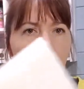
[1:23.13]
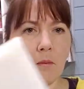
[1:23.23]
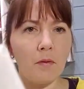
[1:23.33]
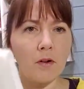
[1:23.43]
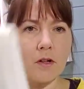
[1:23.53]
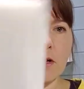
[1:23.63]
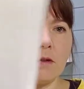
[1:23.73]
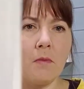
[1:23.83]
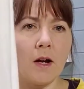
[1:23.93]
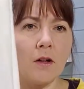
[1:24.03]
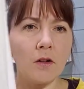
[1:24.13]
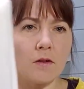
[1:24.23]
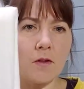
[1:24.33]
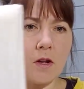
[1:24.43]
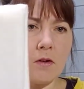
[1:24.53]
A product you might not
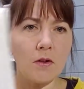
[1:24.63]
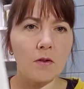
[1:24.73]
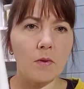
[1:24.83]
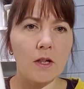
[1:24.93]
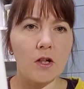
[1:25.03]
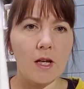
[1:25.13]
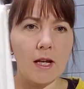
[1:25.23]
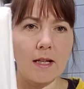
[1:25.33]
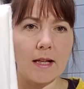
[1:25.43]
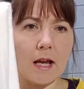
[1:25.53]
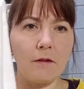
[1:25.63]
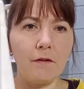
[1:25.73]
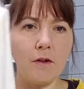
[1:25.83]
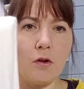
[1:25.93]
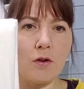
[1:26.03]
have used, which is a
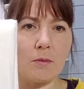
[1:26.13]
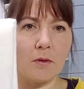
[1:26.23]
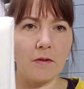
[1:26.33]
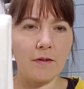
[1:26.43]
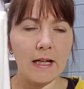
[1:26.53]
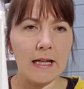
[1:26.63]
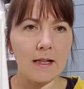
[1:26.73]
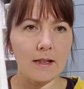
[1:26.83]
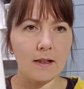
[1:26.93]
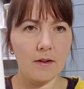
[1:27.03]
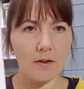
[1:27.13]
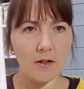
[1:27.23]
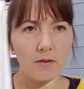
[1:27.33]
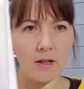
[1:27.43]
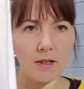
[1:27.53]
fusible fleece.
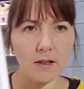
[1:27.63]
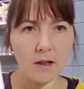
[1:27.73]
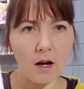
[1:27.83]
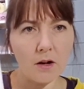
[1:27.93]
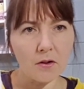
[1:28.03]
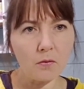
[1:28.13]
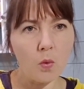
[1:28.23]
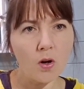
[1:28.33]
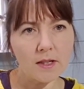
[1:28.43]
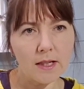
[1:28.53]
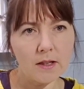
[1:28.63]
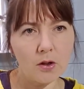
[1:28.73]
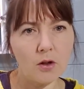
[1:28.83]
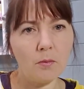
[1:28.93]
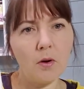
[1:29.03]
So this is a kind of wadding that
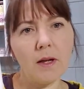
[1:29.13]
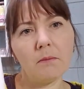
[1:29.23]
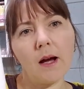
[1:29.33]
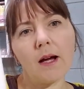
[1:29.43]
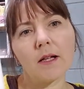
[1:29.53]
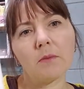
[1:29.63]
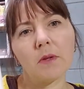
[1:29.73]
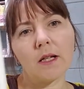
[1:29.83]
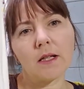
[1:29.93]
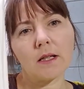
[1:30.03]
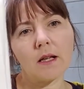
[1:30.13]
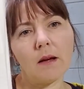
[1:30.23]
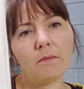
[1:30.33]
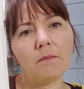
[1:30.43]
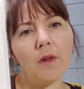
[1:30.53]
you put in bags, but it's
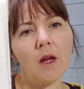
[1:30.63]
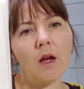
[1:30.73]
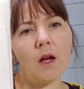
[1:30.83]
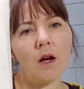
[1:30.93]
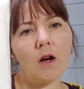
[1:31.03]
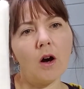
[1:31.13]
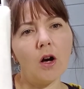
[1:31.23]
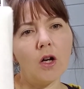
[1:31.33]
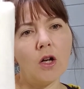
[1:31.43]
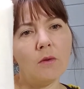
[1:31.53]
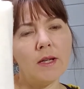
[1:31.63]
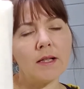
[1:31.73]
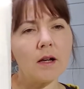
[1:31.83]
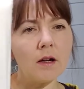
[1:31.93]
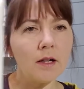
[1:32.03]
got a gluey
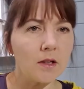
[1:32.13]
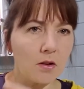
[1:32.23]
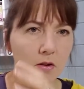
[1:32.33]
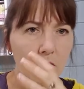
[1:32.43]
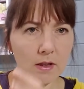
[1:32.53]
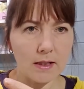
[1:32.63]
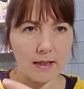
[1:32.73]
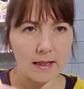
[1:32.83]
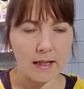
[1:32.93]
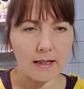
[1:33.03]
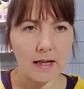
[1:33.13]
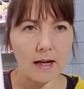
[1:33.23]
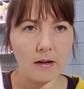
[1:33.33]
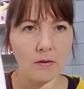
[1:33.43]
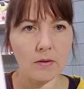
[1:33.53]
side so you can stick it
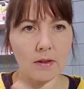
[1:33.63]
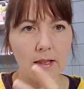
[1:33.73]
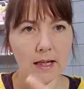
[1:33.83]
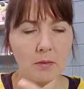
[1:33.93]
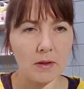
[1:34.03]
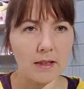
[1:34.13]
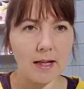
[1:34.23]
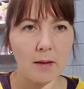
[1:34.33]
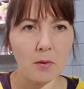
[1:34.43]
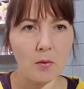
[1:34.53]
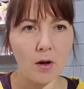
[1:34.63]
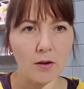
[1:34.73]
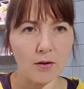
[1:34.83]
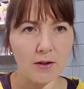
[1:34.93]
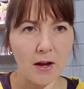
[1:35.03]
down to keep it stable while
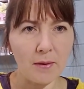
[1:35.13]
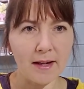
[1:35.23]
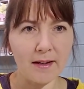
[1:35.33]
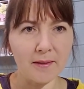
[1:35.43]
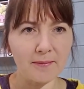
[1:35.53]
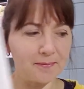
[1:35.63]
you're sewing.